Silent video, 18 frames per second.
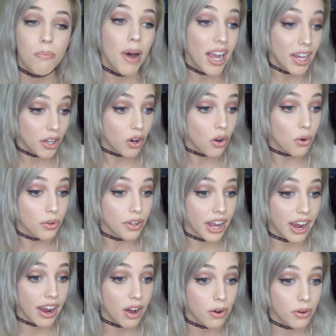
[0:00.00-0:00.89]
My goal
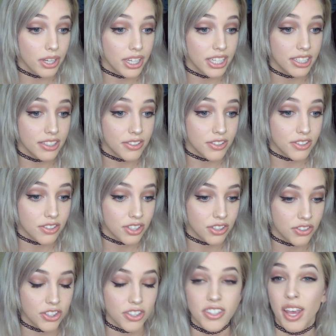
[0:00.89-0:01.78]
now is
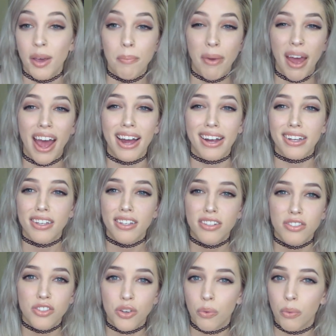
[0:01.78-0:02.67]
to just get back
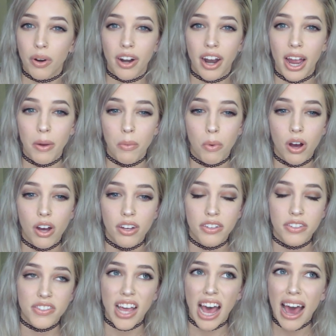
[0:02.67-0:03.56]
to where I was.